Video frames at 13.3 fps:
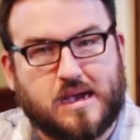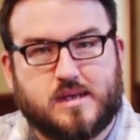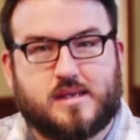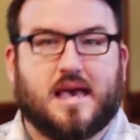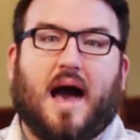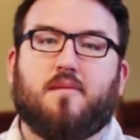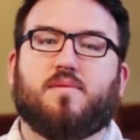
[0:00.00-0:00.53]

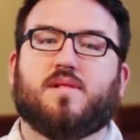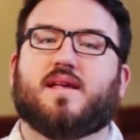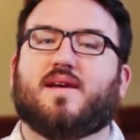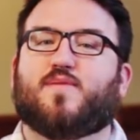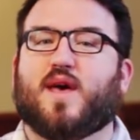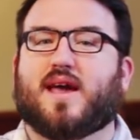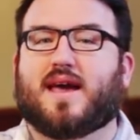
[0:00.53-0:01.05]
See, I
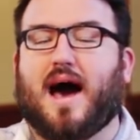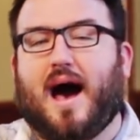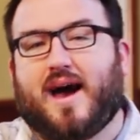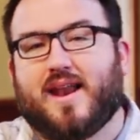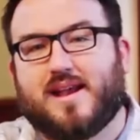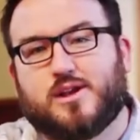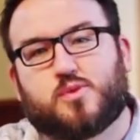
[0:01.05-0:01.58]
believe that
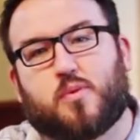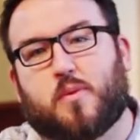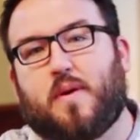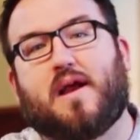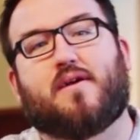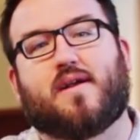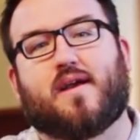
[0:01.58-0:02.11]
God is
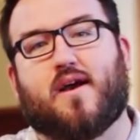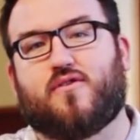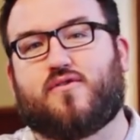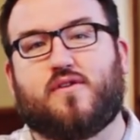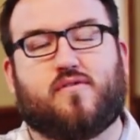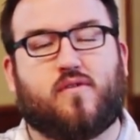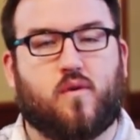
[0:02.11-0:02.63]
preparing us
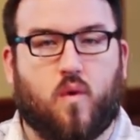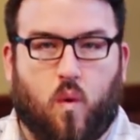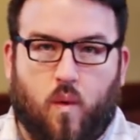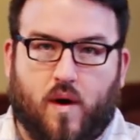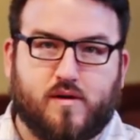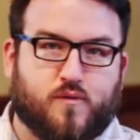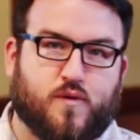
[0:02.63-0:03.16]
to do
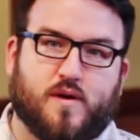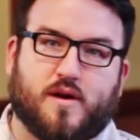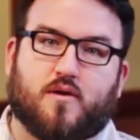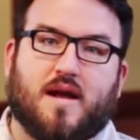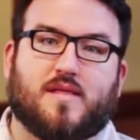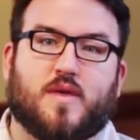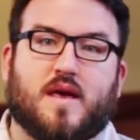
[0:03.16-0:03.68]
wonderful and
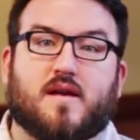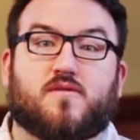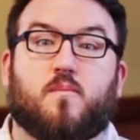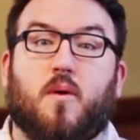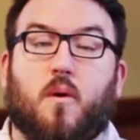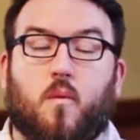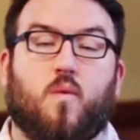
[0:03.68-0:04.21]
great things,
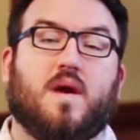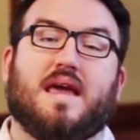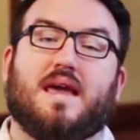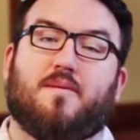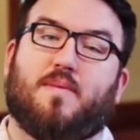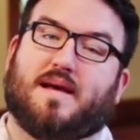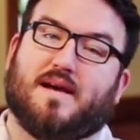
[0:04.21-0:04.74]
but
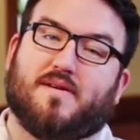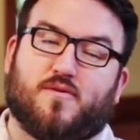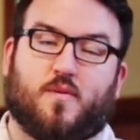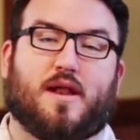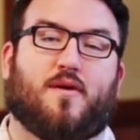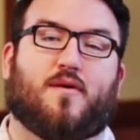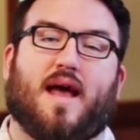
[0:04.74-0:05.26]
we, because
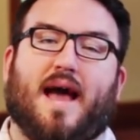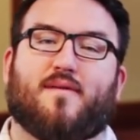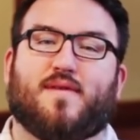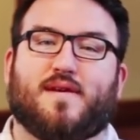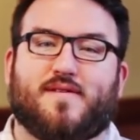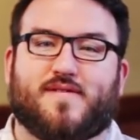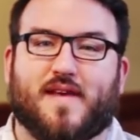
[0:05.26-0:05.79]
we don't have
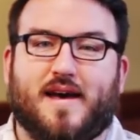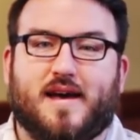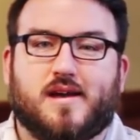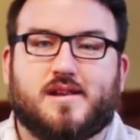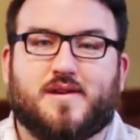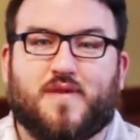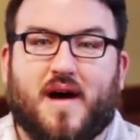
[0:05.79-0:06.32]
his
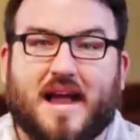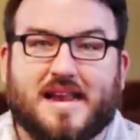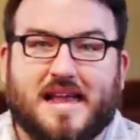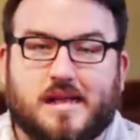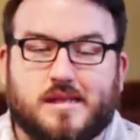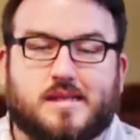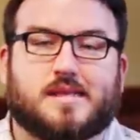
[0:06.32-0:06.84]
divine
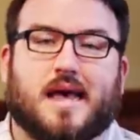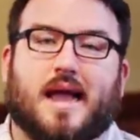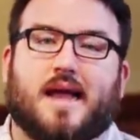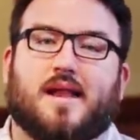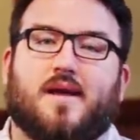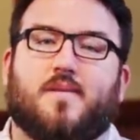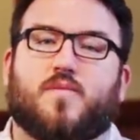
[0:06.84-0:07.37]

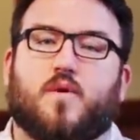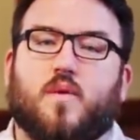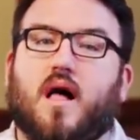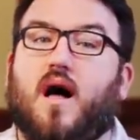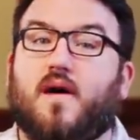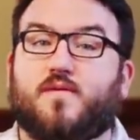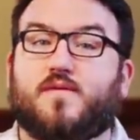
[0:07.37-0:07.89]
insight, we
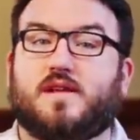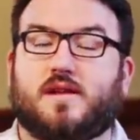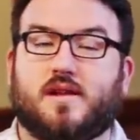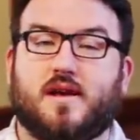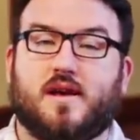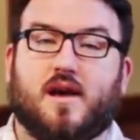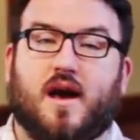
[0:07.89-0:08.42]
often